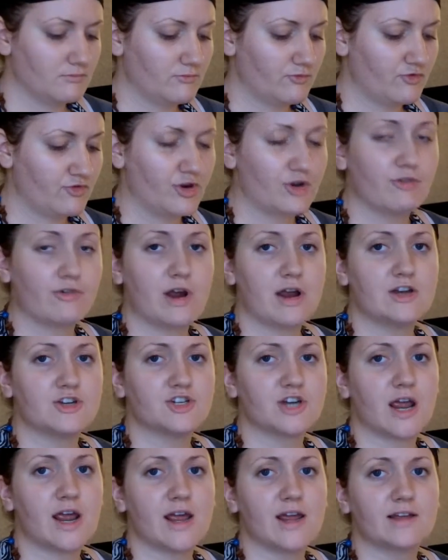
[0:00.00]

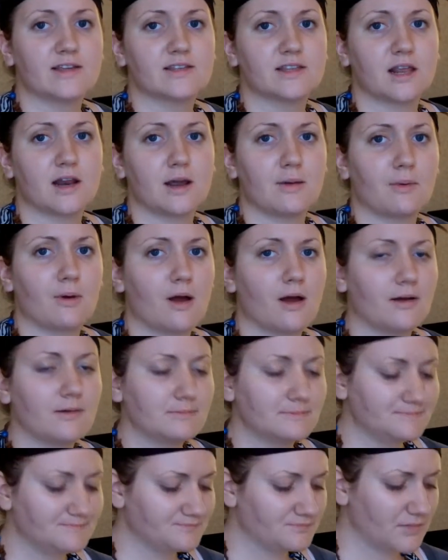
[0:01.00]
free-range eggs that I bought,
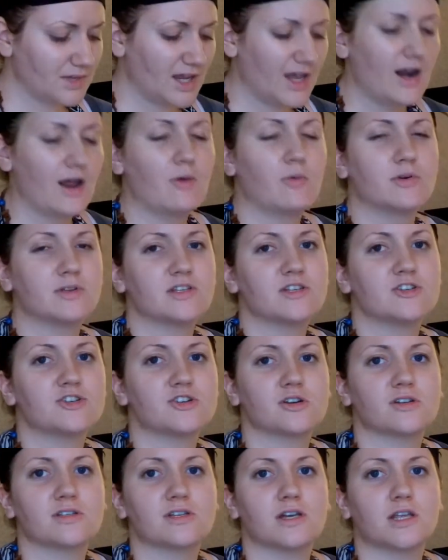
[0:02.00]
and I wasn't sure
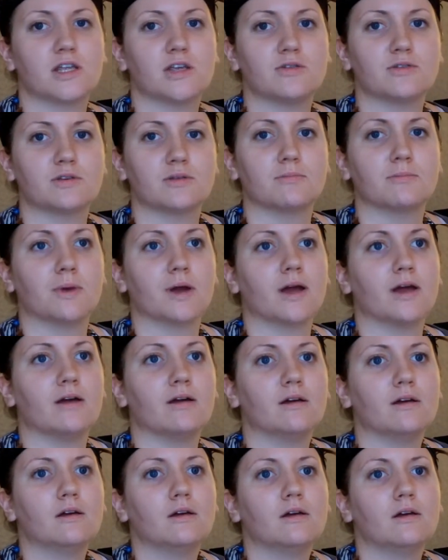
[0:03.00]
I was going to use them, but
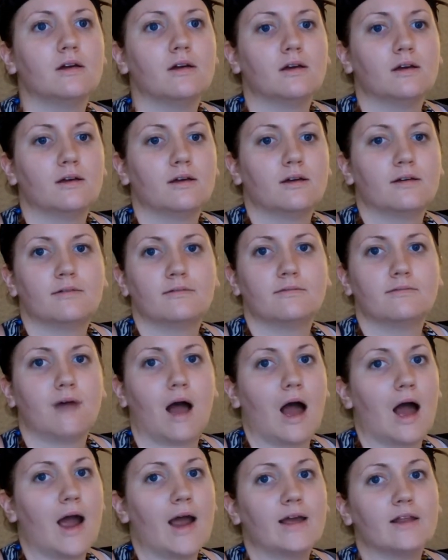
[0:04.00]

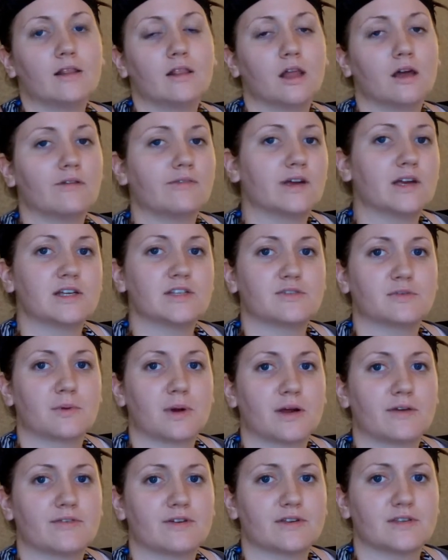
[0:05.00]
I love eggs for
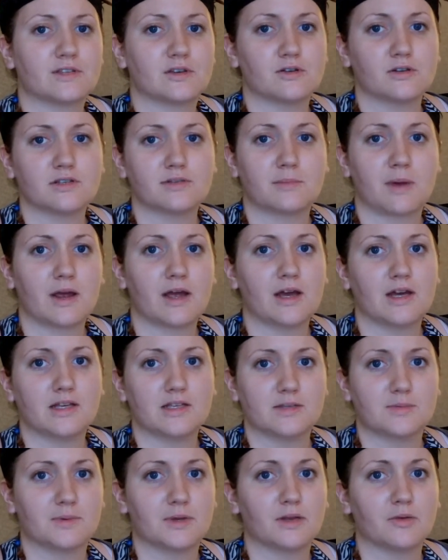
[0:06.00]
breakfast. So does my
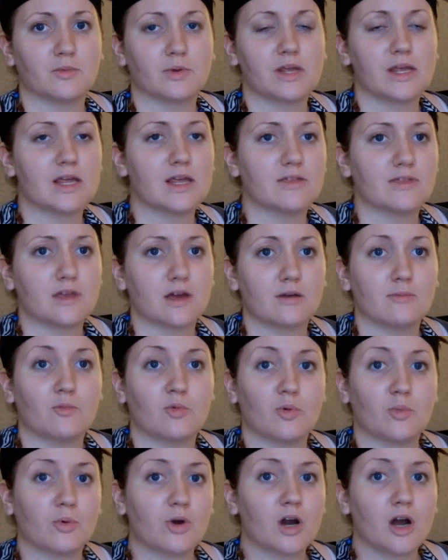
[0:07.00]
husband. We eat them
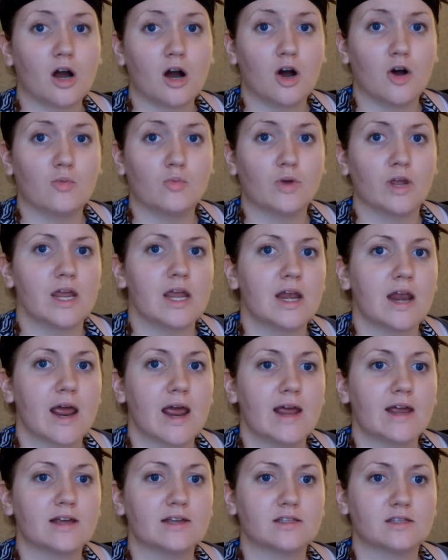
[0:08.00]
when we're at home. We eat
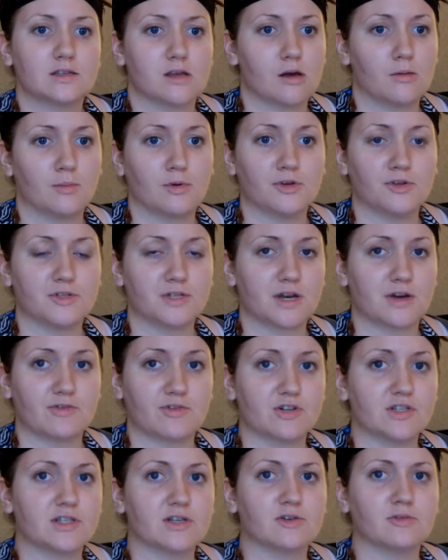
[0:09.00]
eggs almost
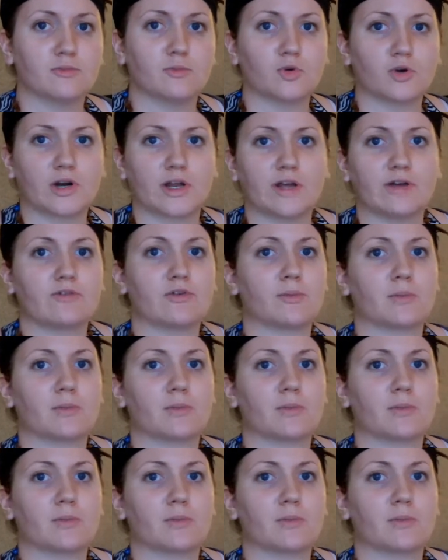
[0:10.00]
every single morning for